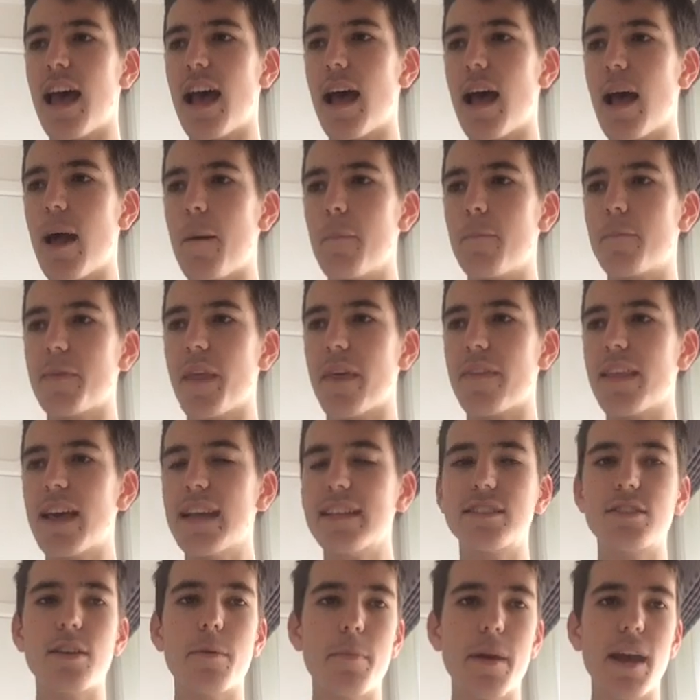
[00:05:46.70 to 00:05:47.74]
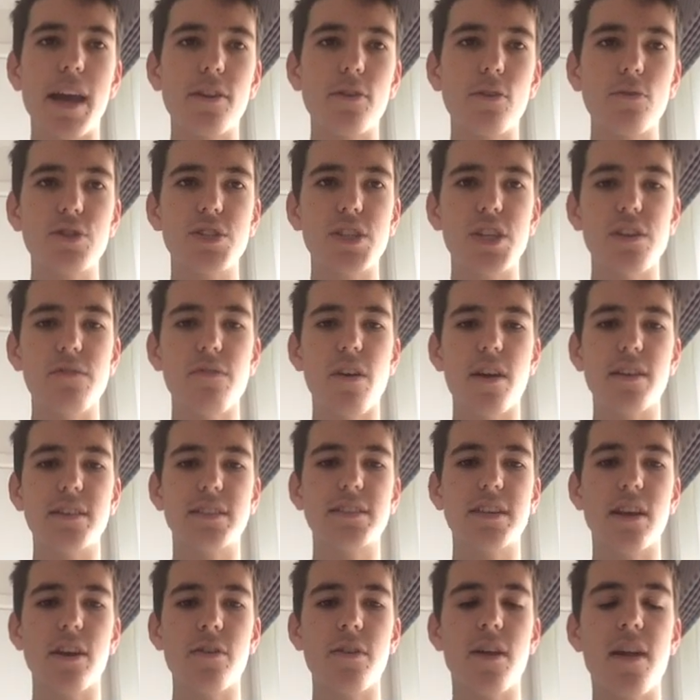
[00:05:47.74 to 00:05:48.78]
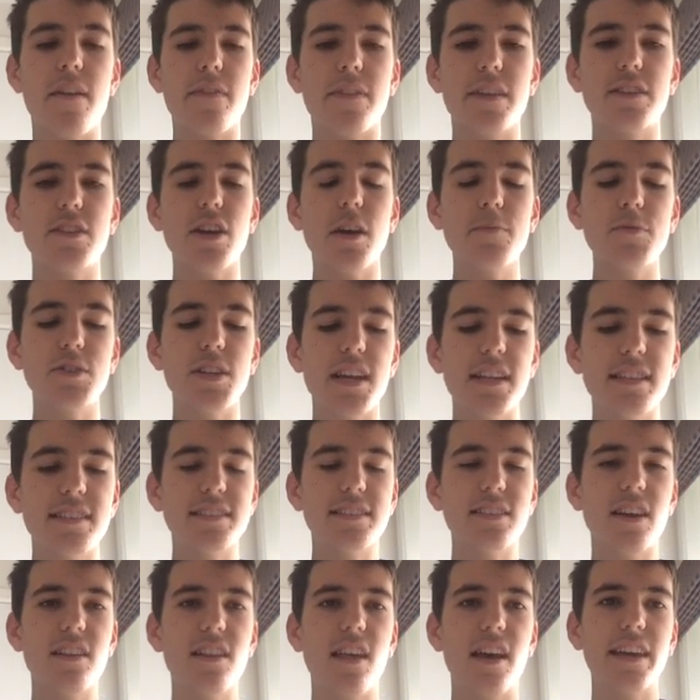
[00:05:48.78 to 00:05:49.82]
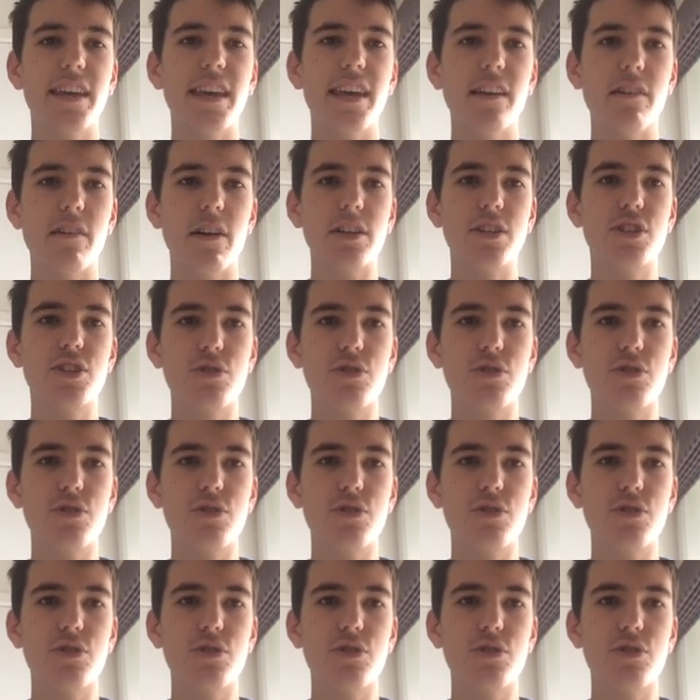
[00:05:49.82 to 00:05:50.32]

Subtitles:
And that's about all she wrote. So the top chances I like here are